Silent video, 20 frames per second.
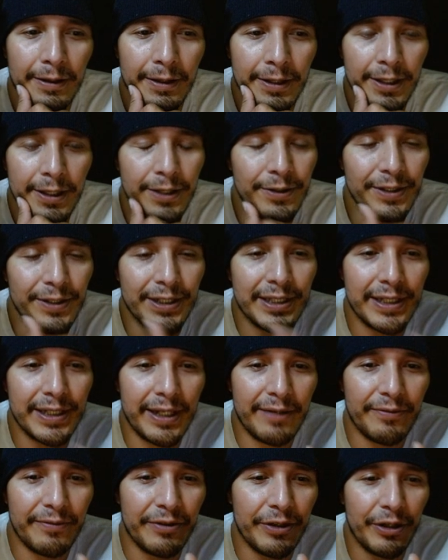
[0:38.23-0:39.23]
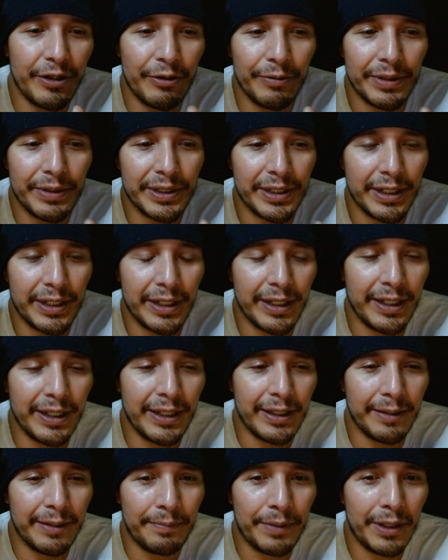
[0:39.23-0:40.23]
you just never know what's going to hit
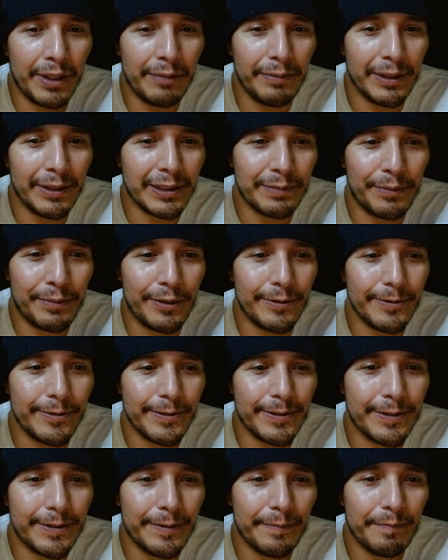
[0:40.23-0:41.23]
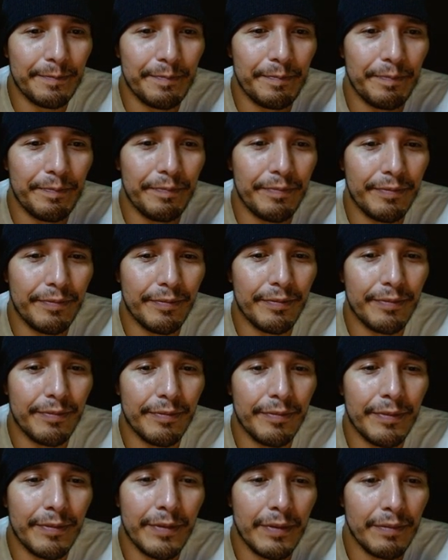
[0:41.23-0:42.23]
the public's pulse.
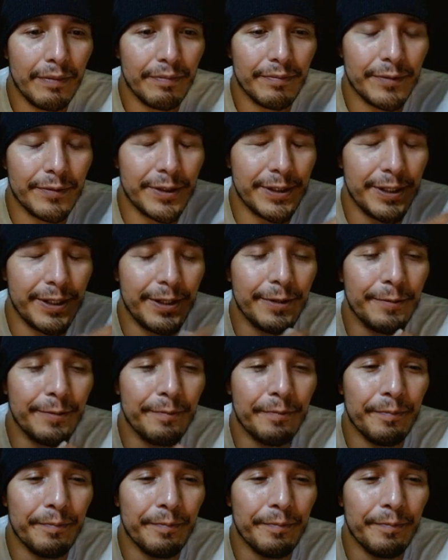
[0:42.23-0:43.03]
So,